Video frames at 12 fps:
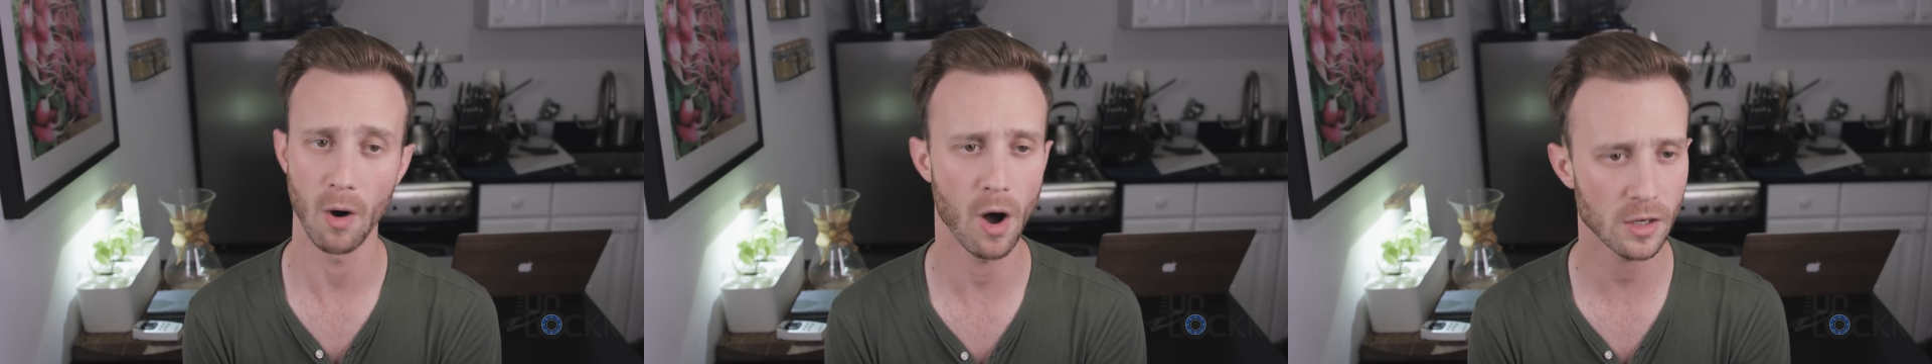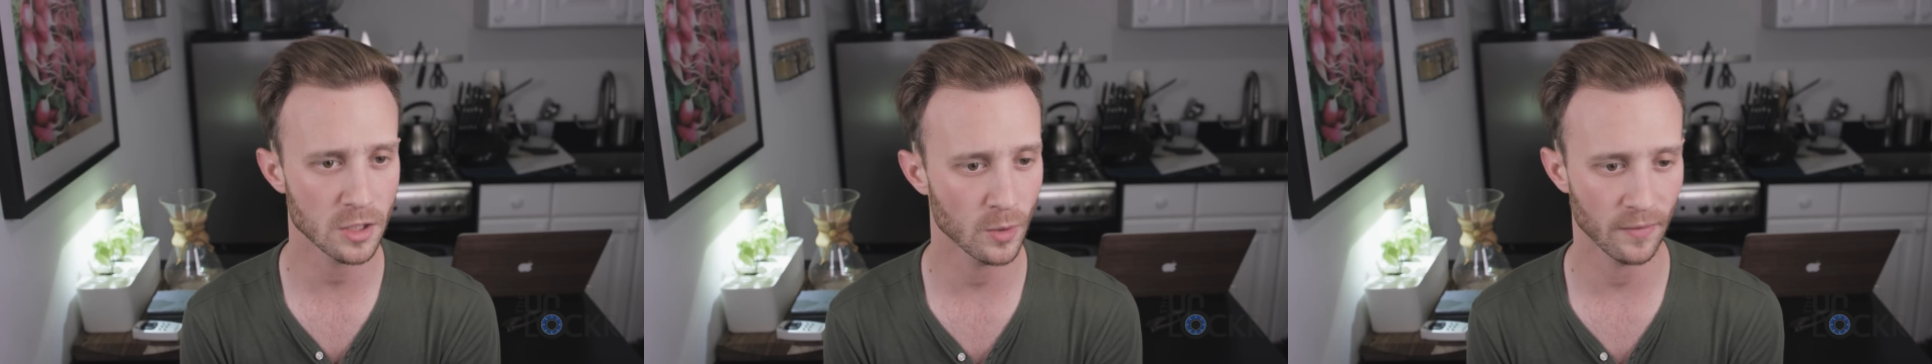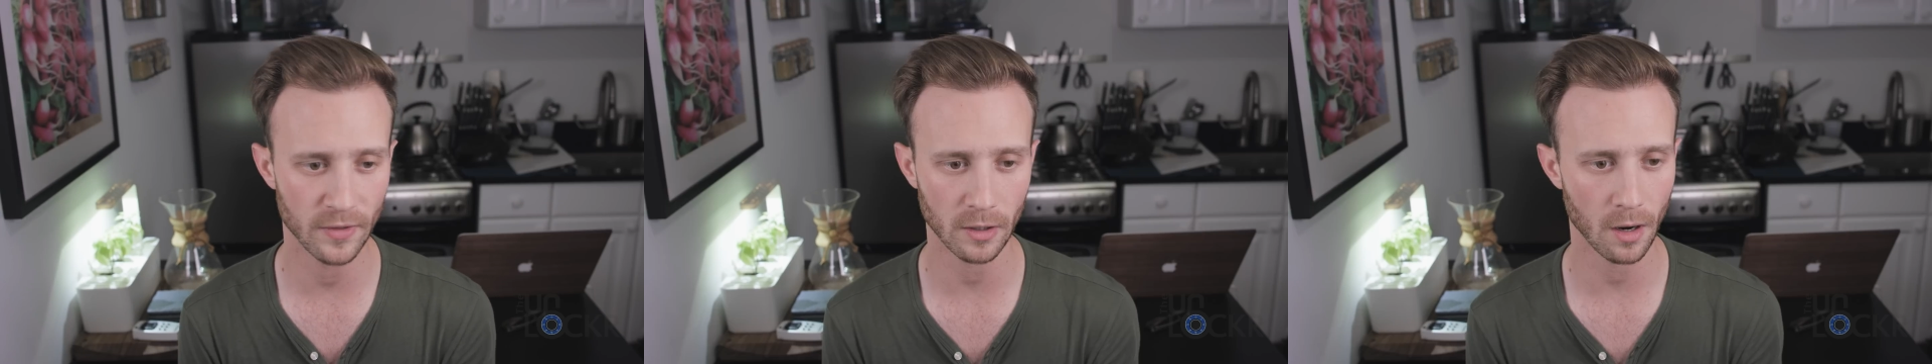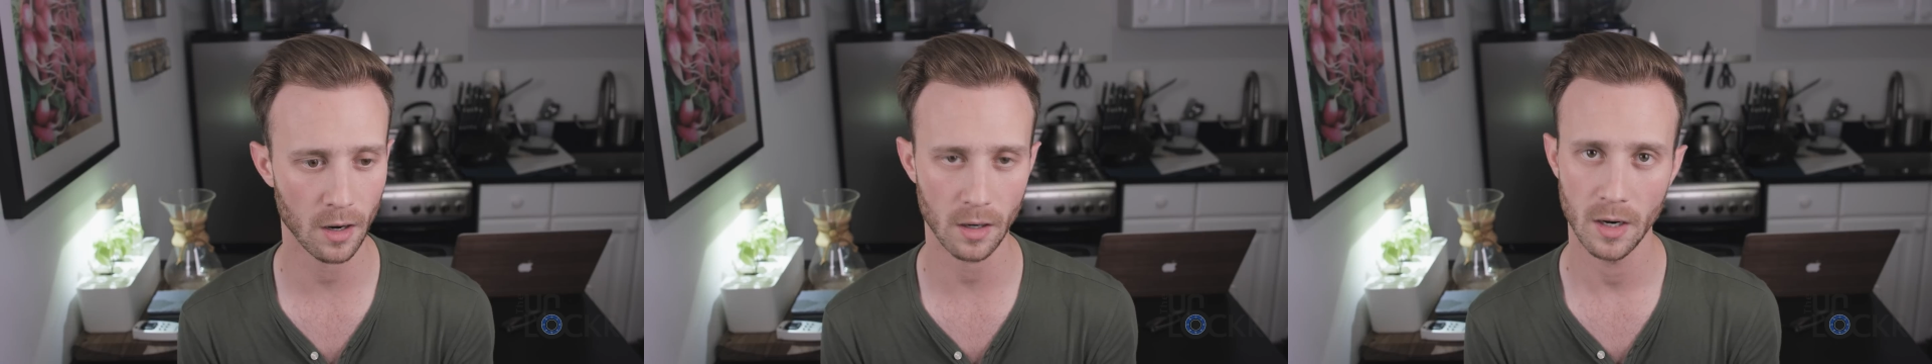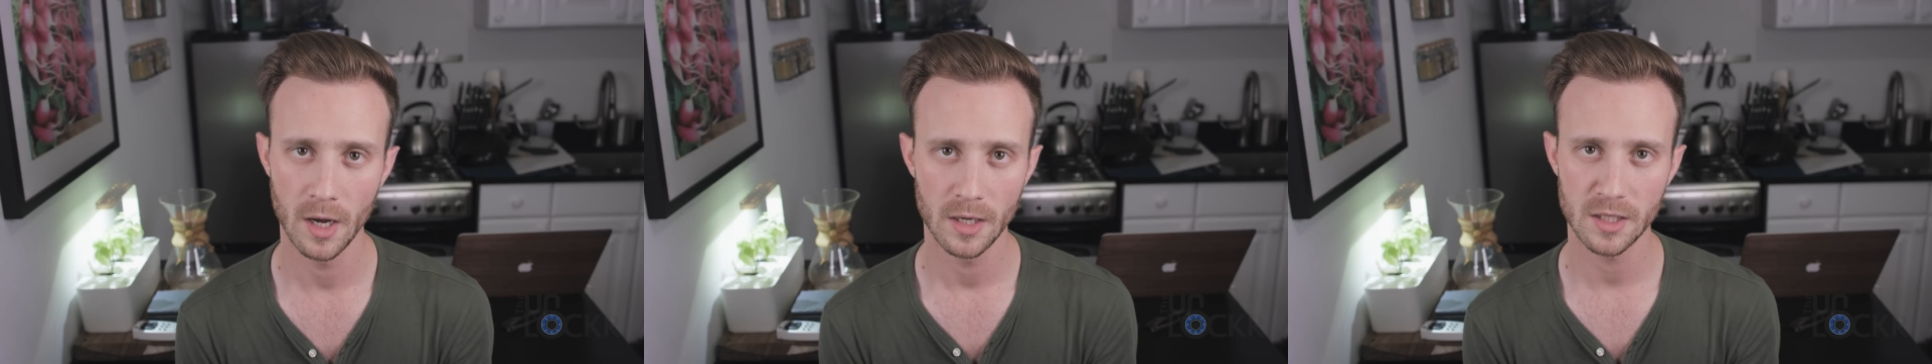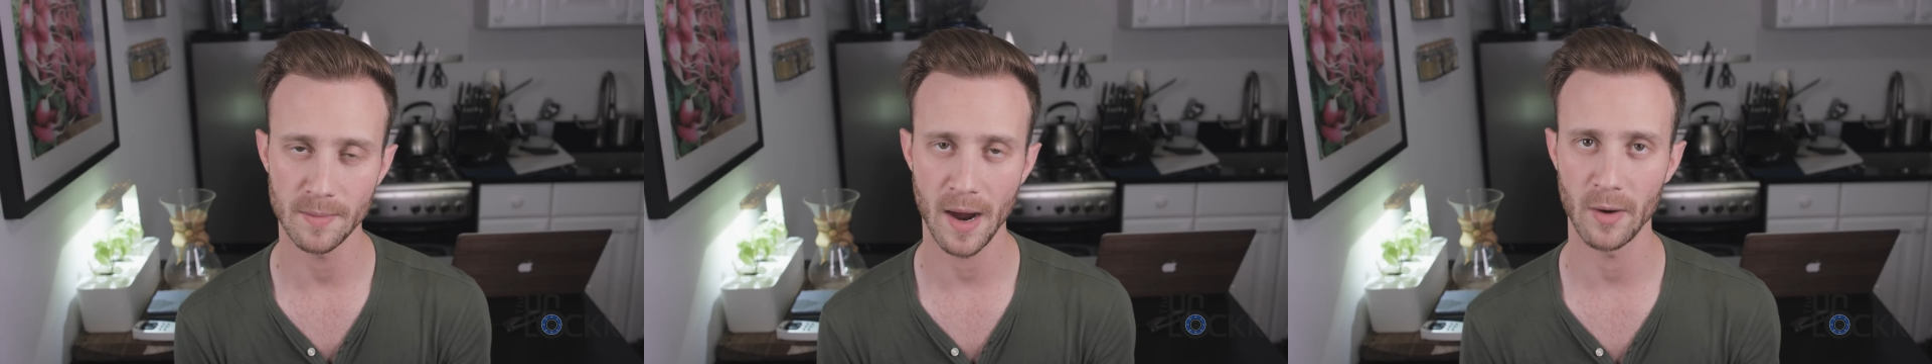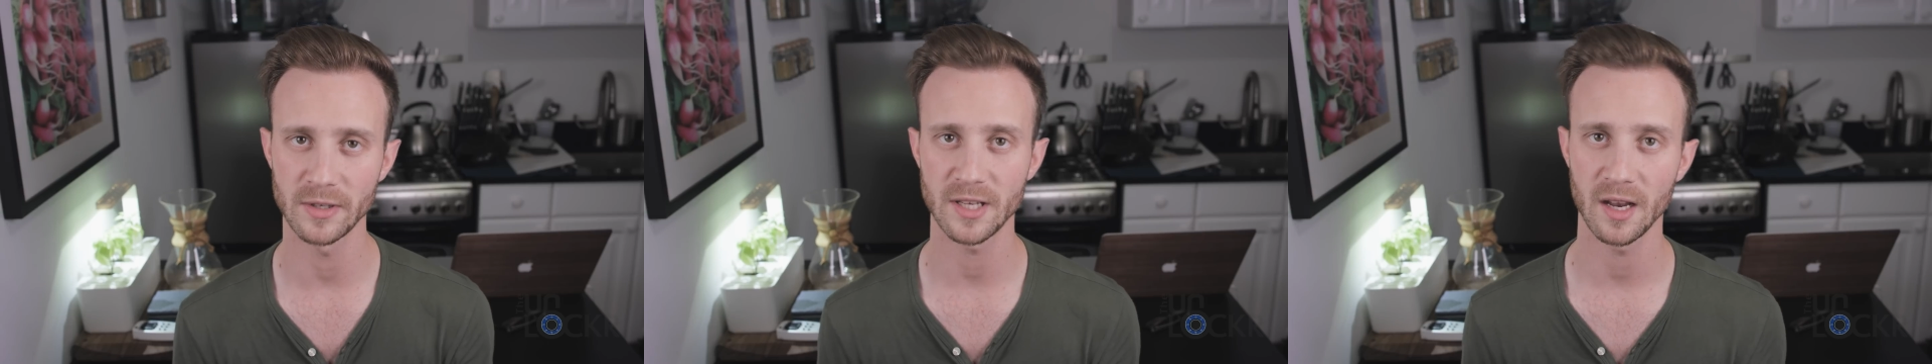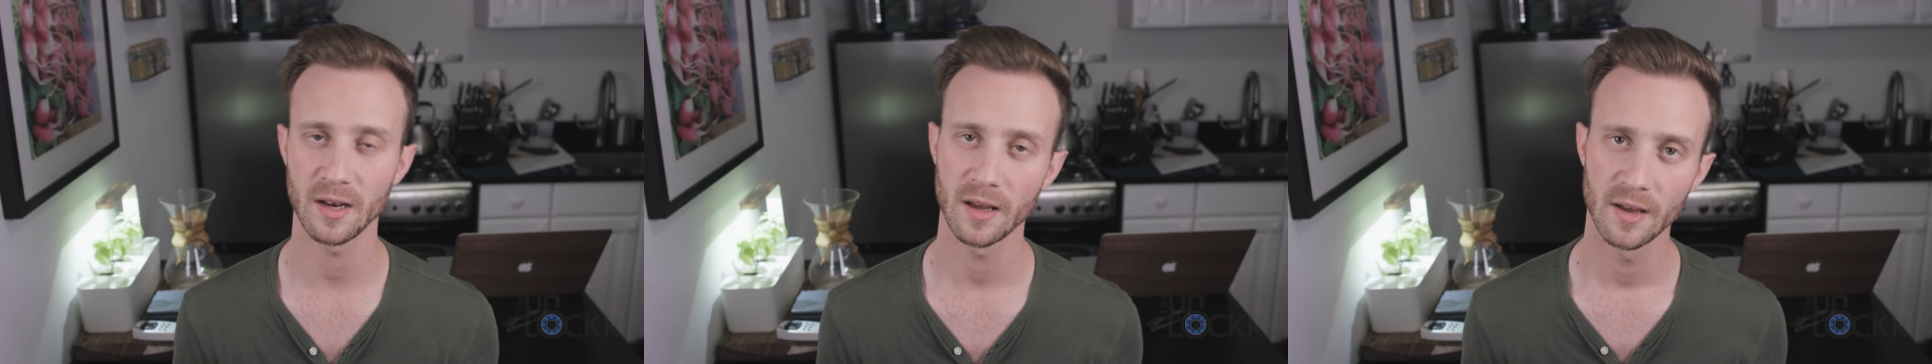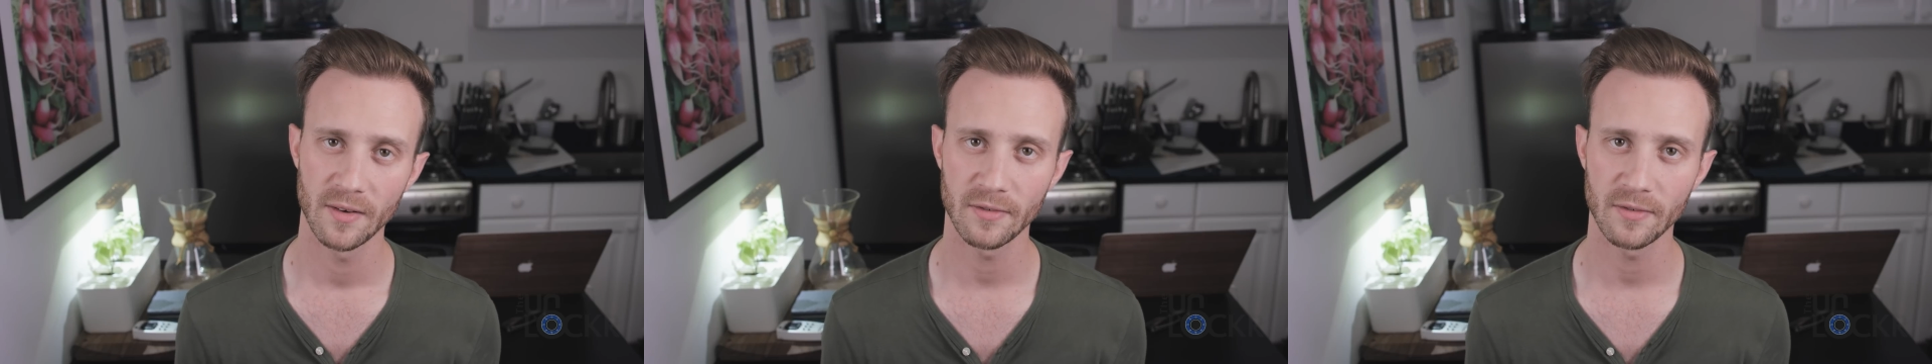Also, if there are some iOS 10